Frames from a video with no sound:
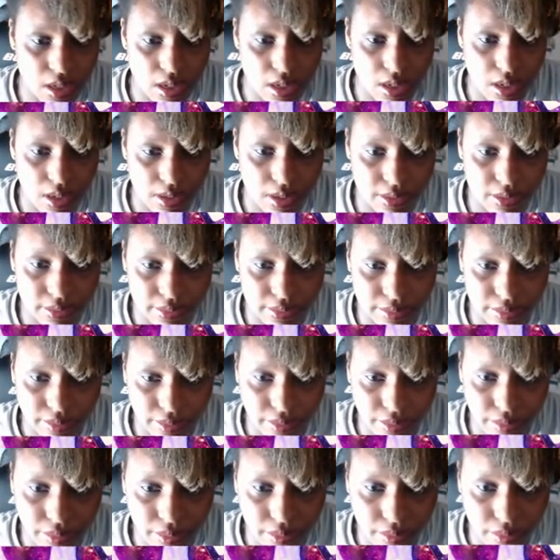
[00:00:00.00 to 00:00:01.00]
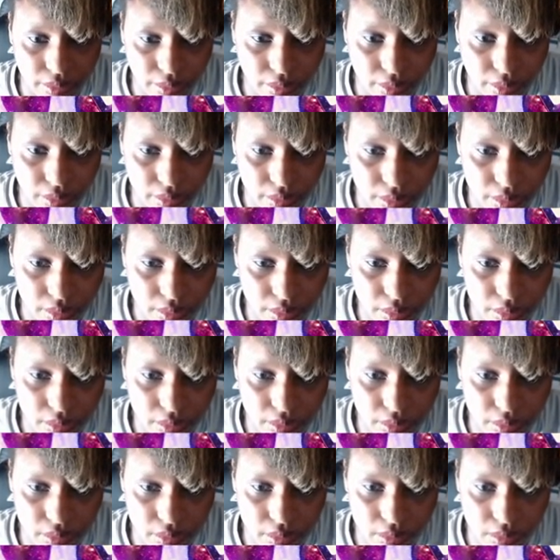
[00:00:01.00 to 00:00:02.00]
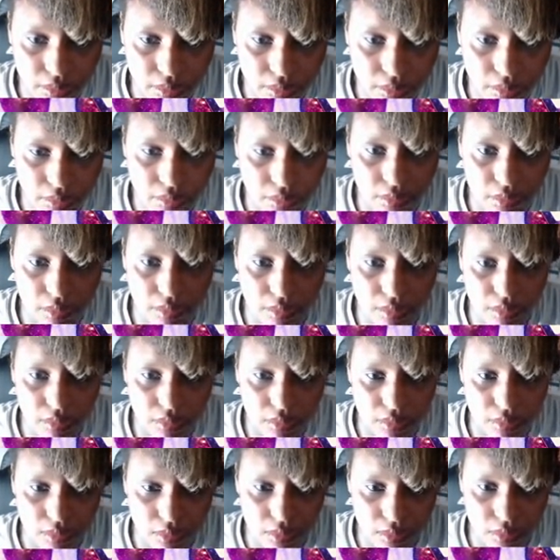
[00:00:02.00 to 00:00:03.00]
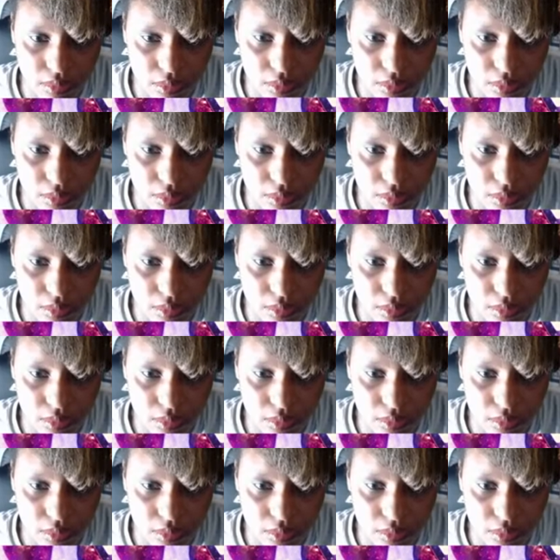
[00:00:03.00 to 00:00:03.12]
No one is speaking in this clip.